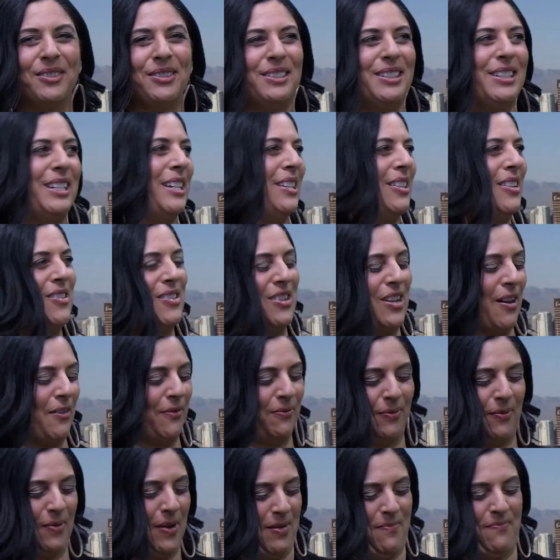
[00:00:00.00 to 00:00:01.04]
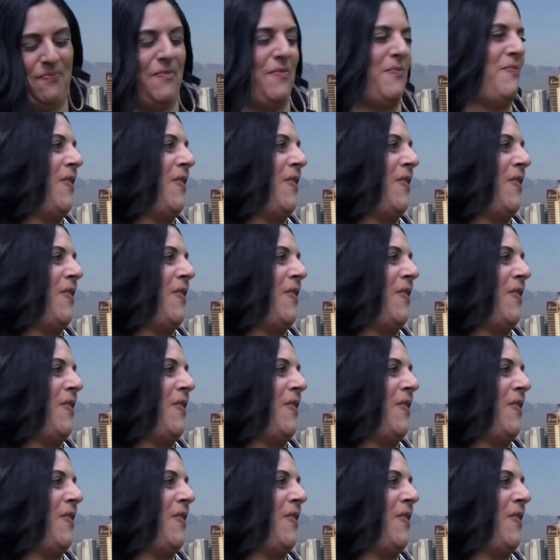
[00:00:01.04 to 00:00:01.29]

Right. You know, you have what,